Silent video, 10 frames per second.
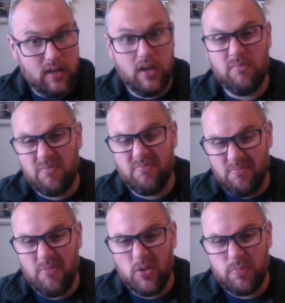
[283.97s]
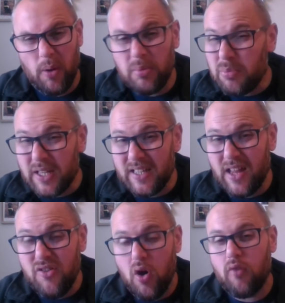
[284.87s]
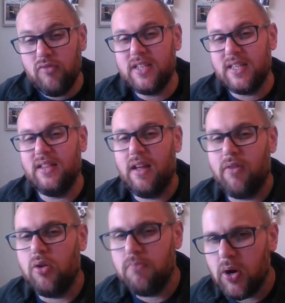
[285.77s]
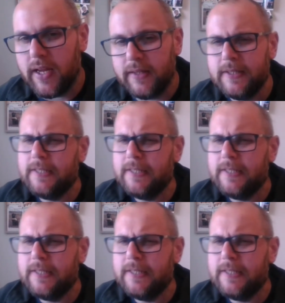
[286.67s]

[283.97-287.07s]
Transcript: and most probably, they're not risking their own money.